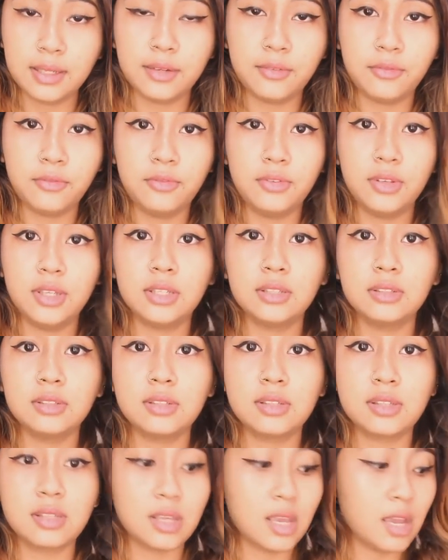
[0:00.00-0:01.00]
It
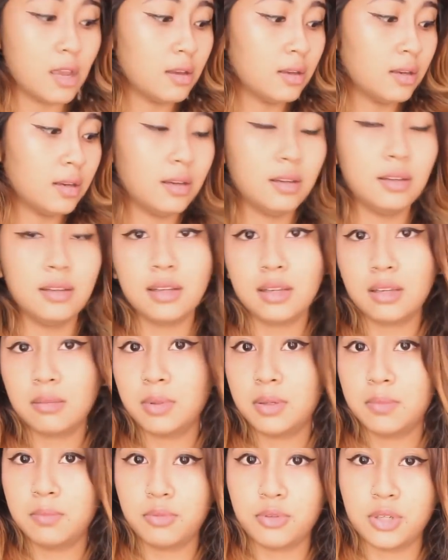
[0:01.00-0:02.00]
feels a
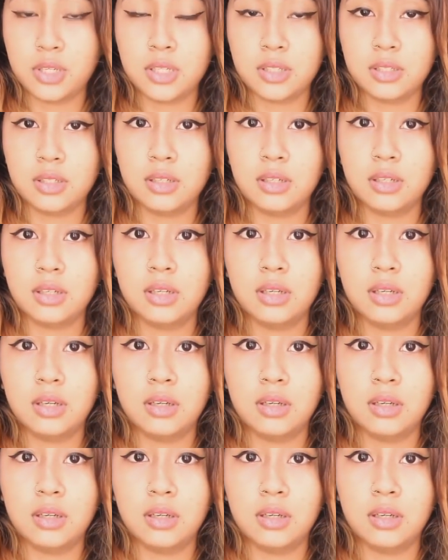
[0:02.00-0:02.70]
little bit brittle.